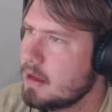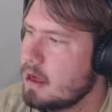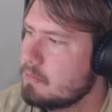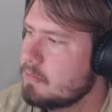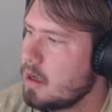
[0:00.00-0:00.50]

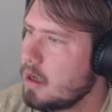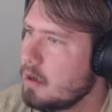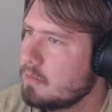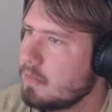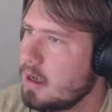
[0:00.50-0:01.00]
Up,
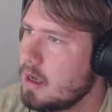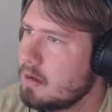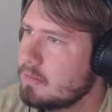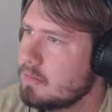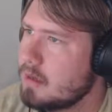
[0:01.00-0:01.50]
up,
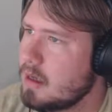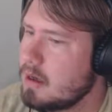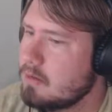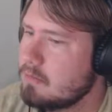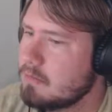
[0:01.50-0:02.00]
up,
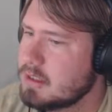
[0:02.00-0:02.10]
up!